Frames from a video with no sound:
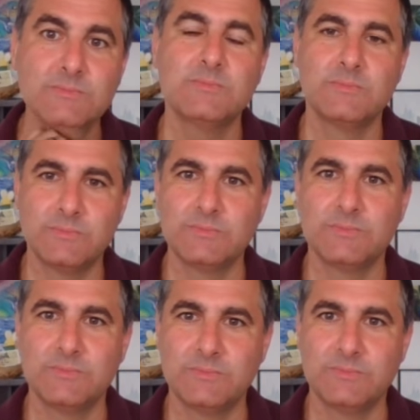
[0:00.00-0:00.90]

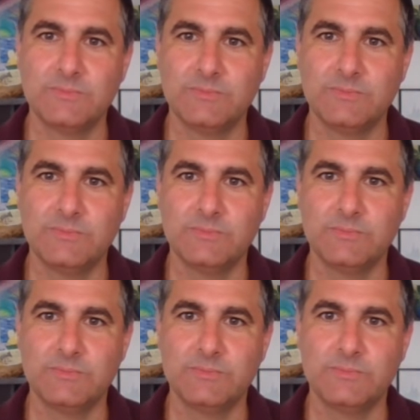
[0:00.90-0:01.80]

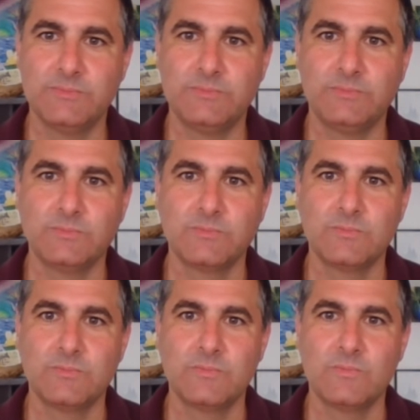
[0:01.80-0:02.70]

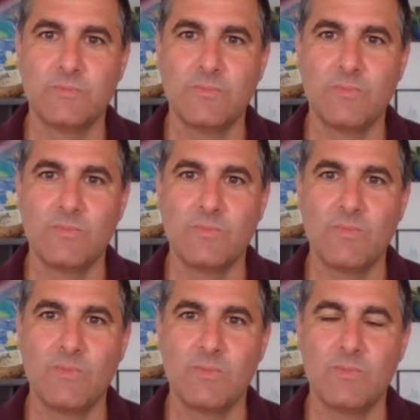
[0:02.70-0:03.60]

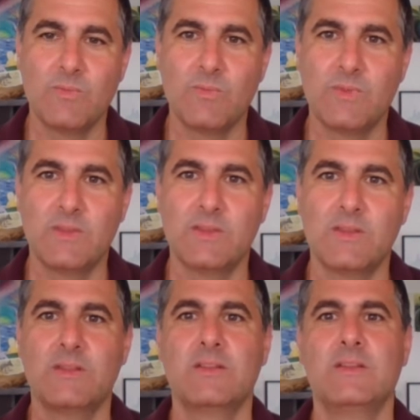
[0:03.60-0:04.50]

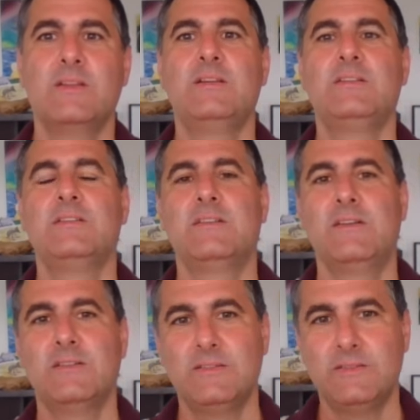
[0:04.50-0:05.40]

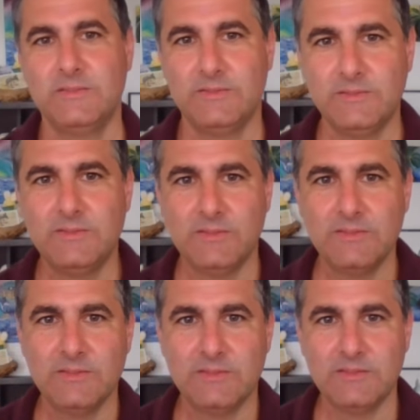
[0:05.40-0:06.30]

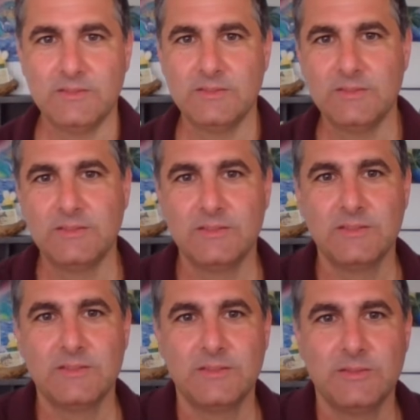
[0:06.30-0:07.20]

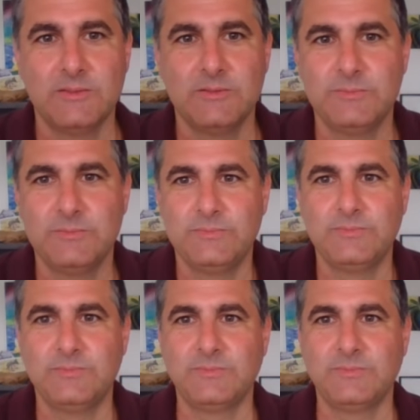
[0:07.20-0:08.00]
This person isn't speaking.